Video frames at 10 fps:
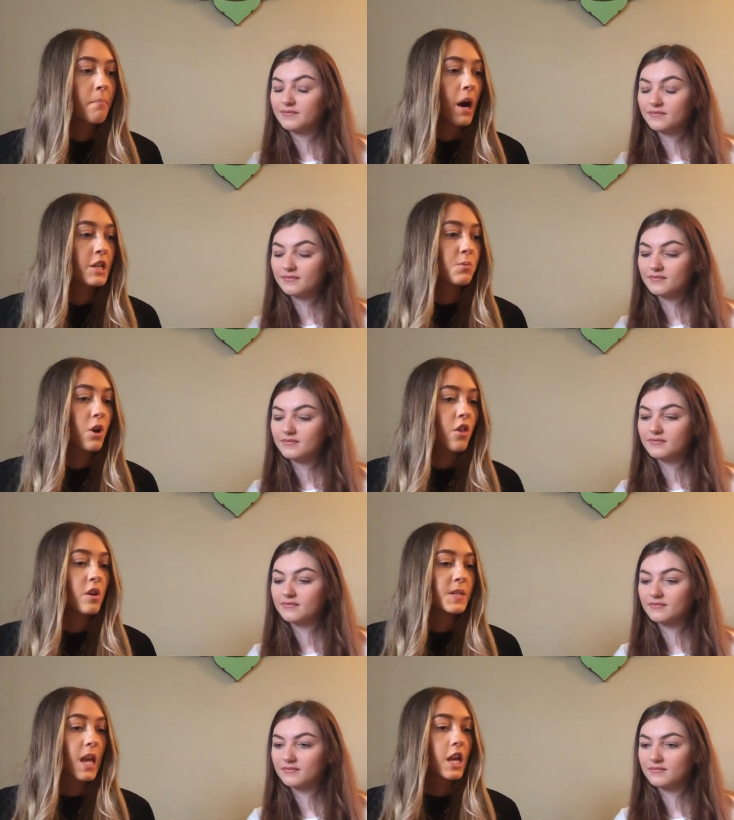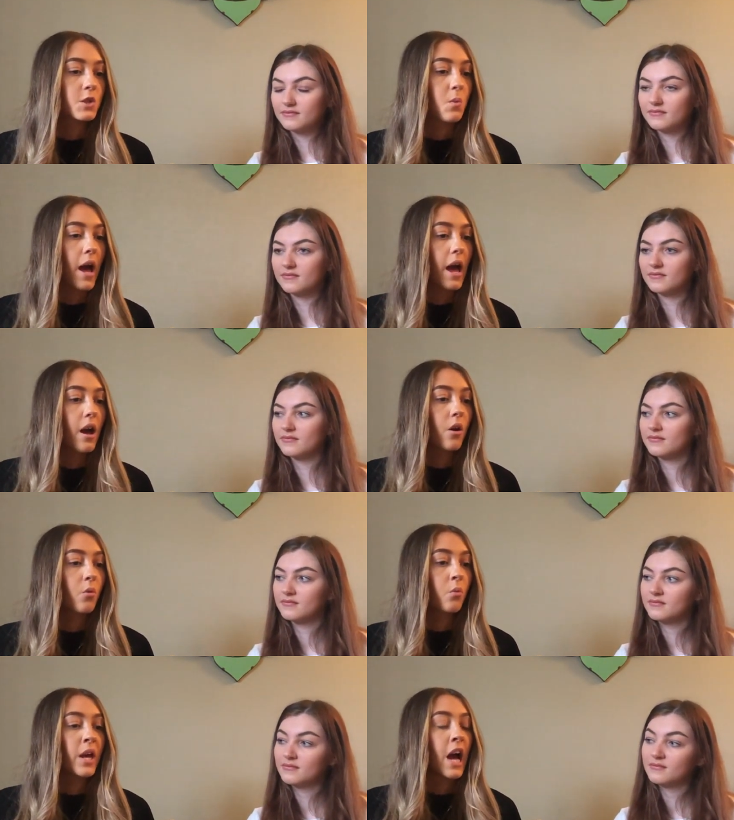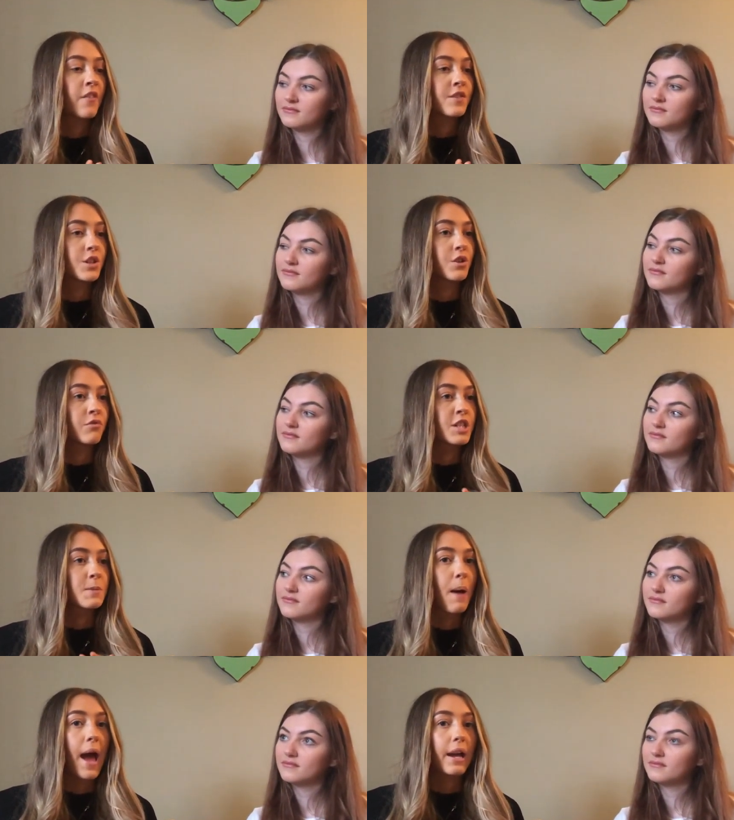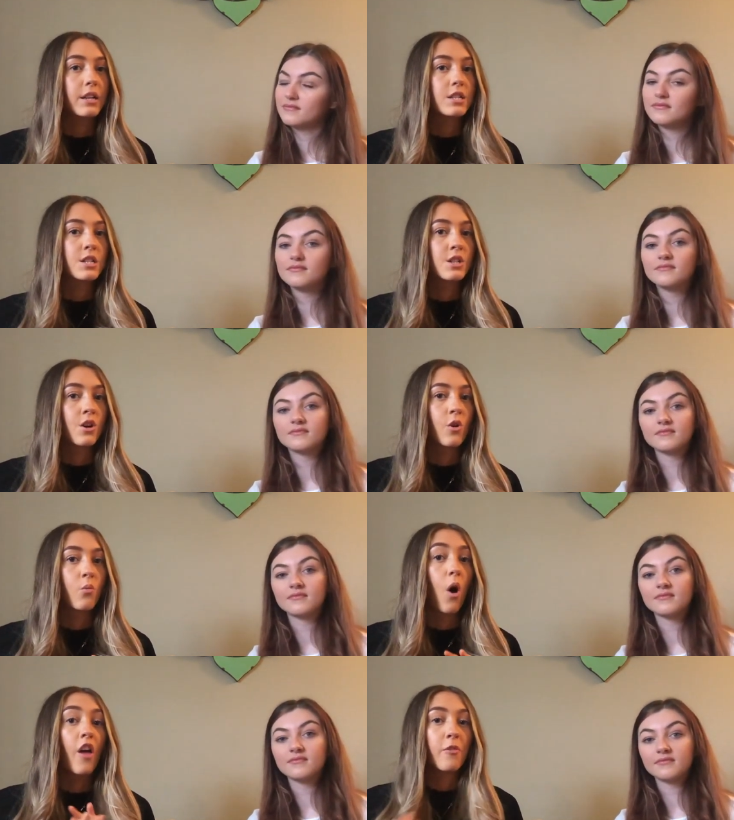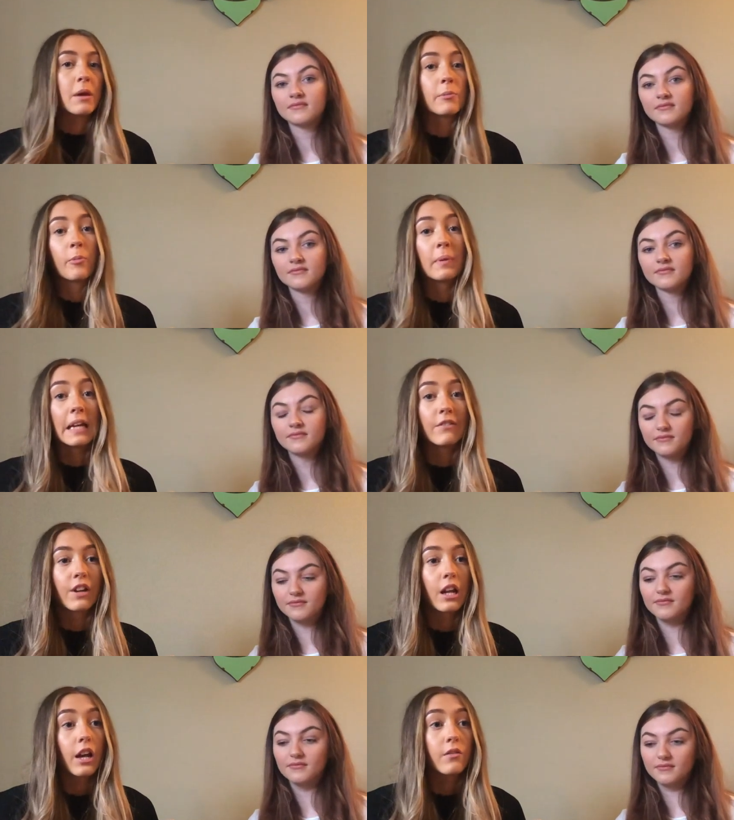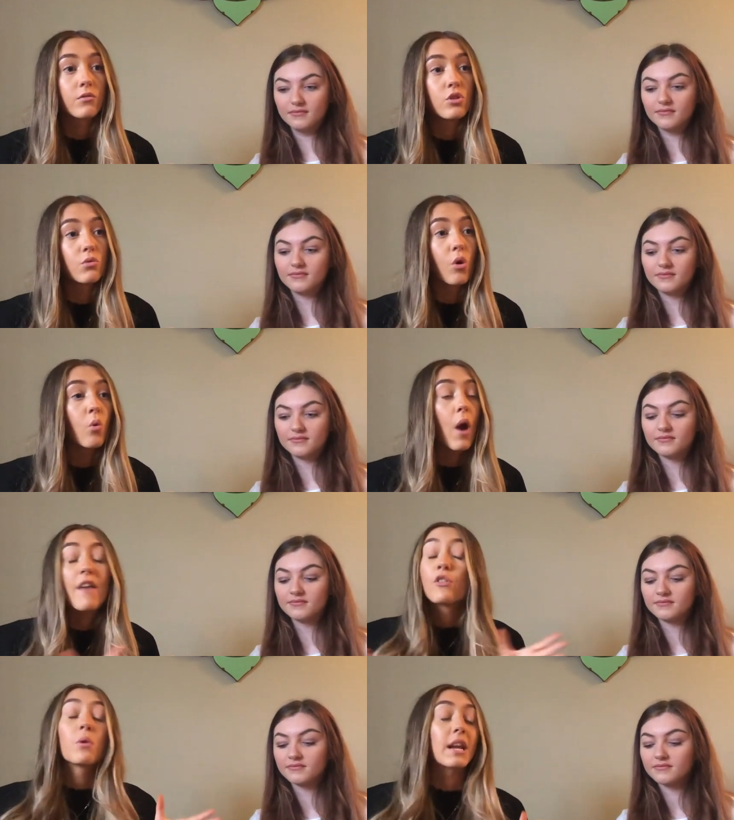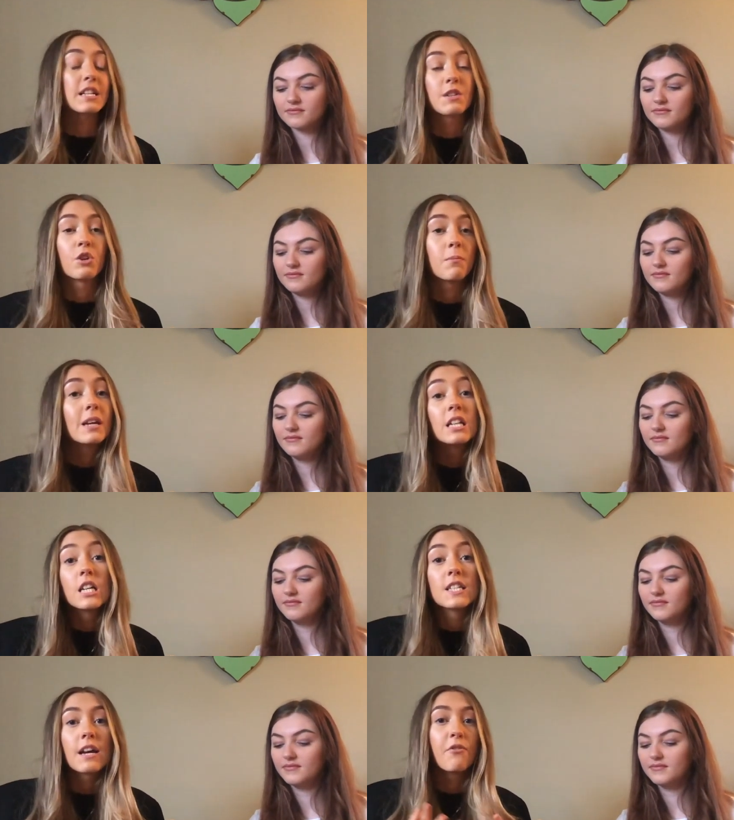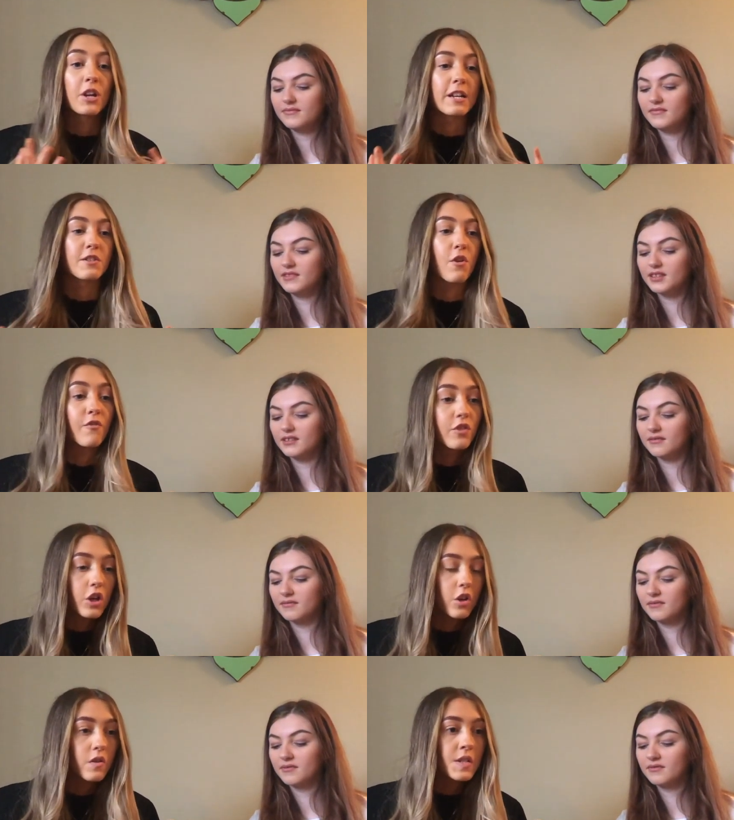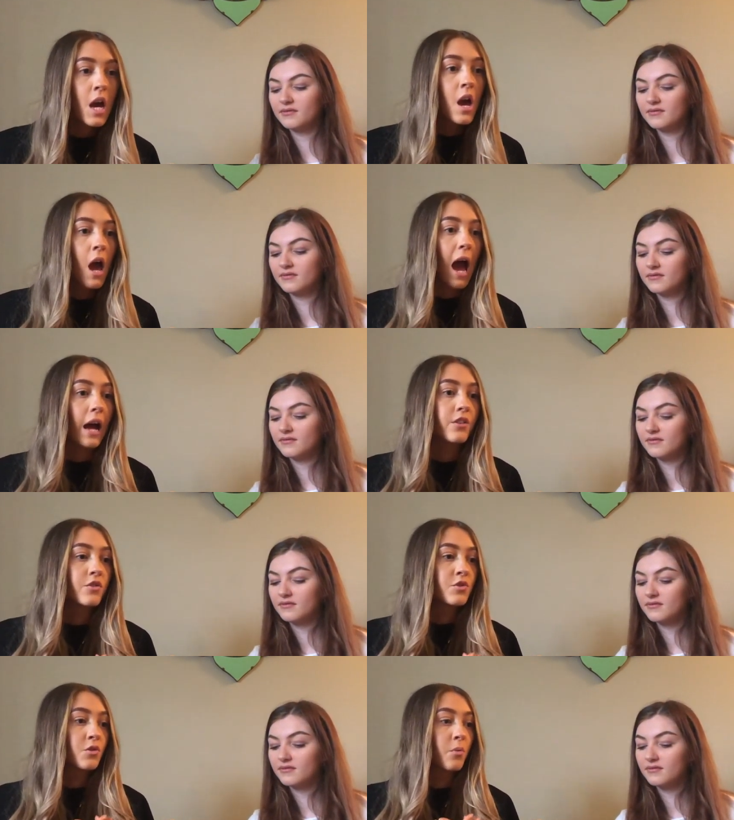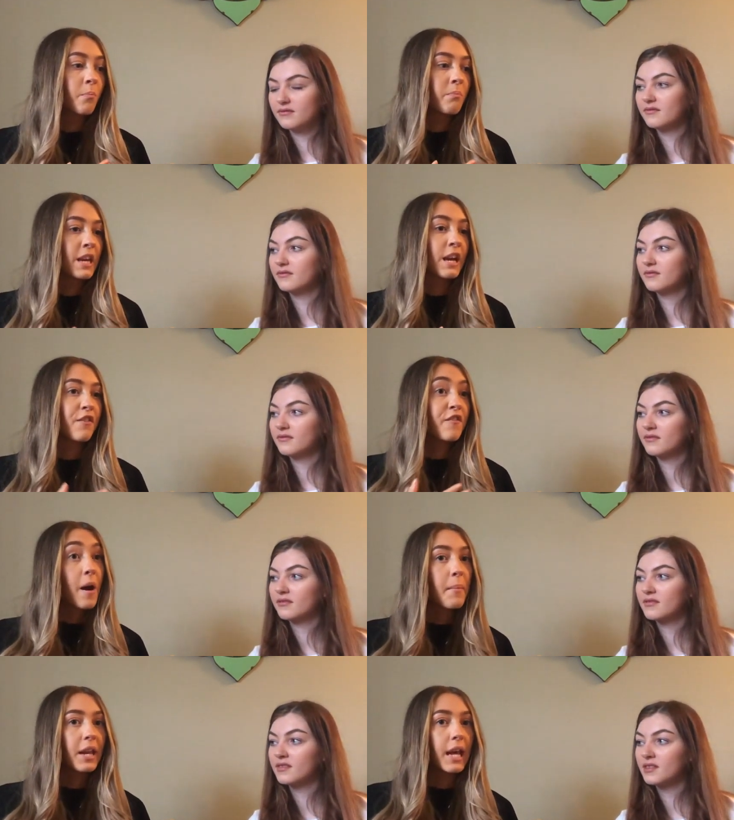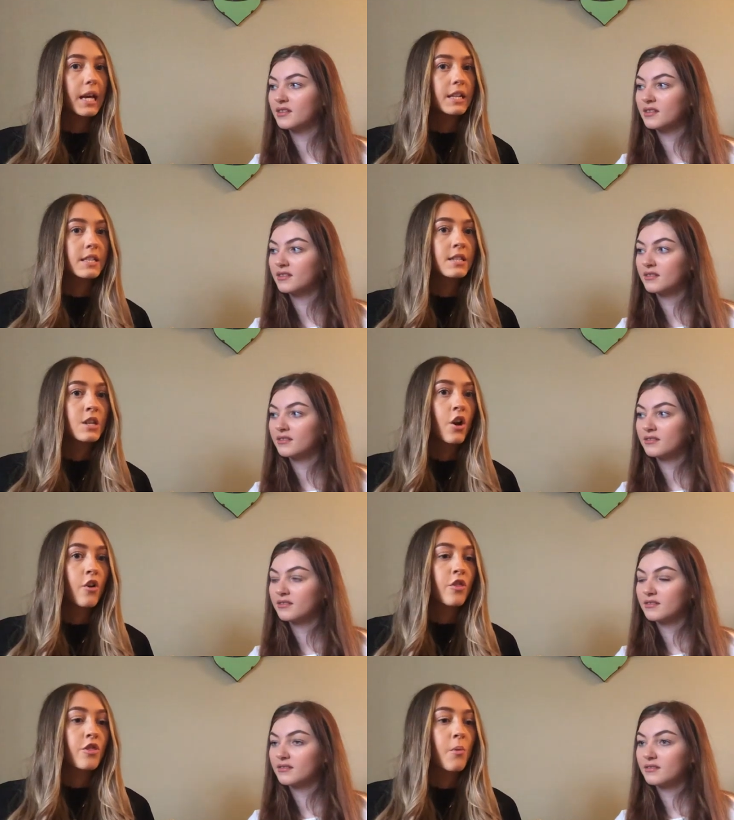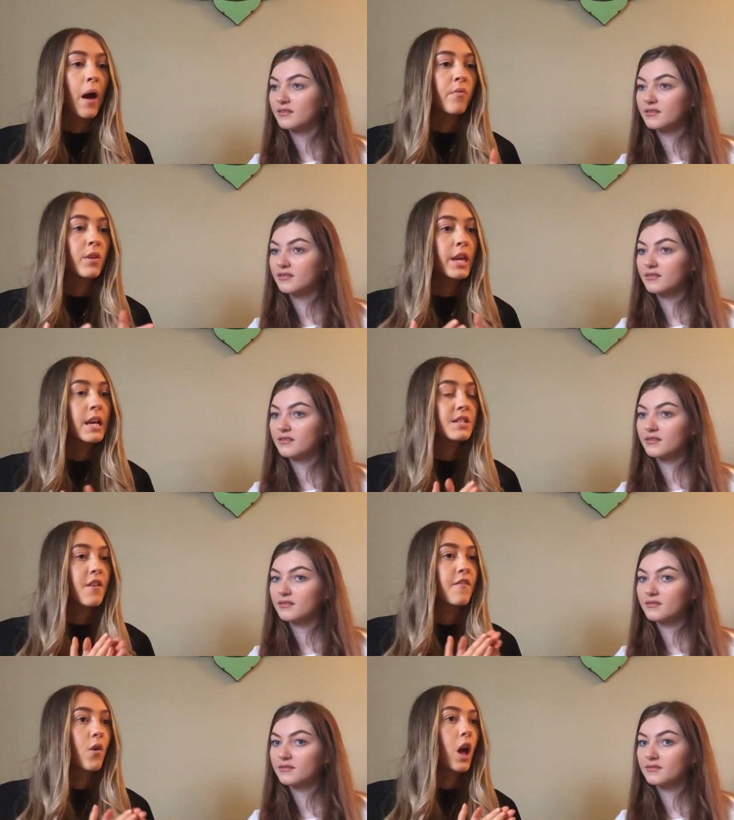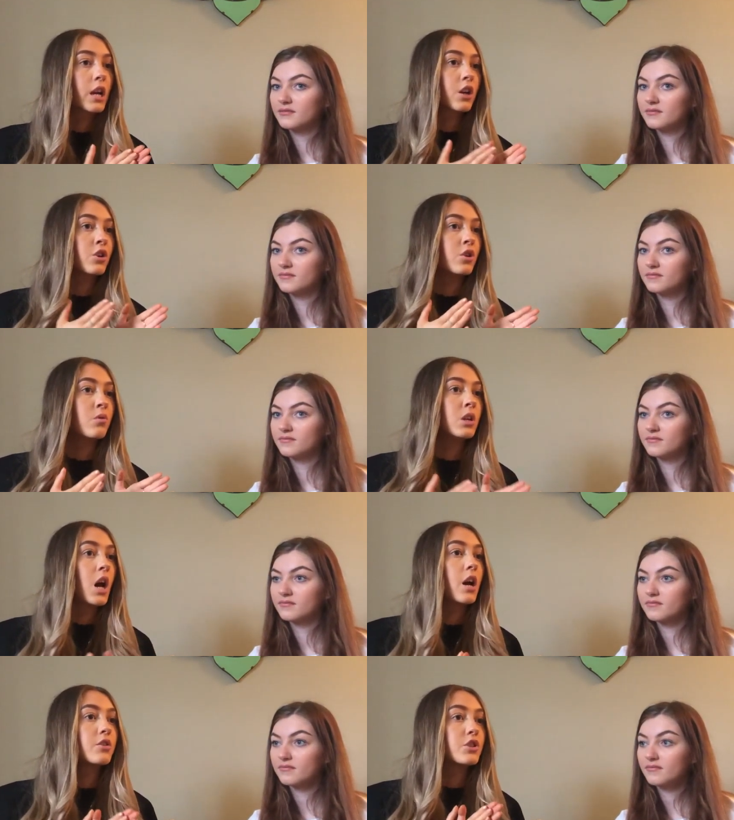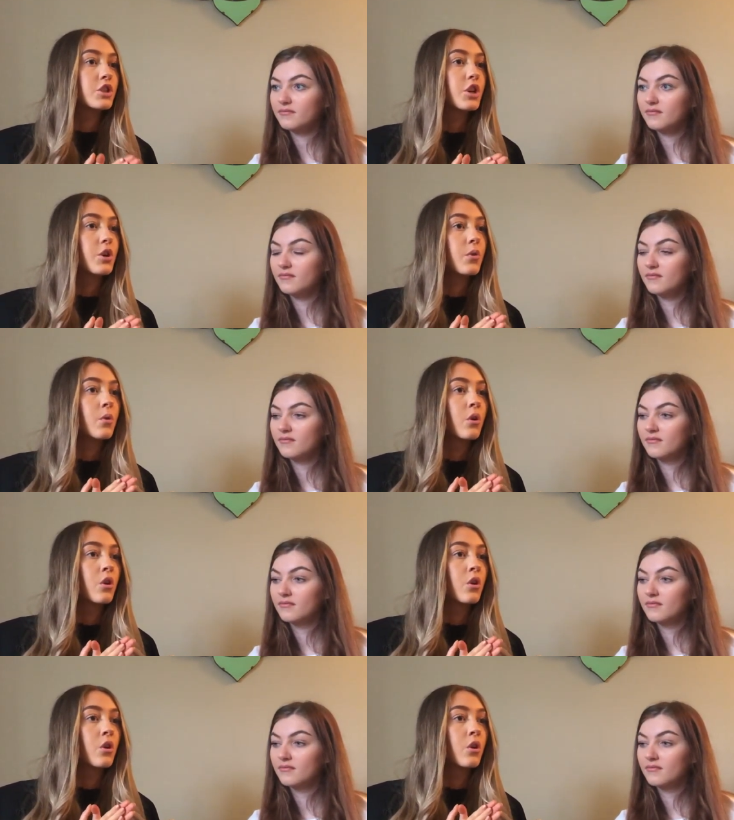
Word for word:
Speaker 1: but it's one of those things where we have to respect what other people believe in. Like mm. you, all everyone has their own opinions, everyone has their own mm. views, and being a feminist throughout the years, I feel like you learn to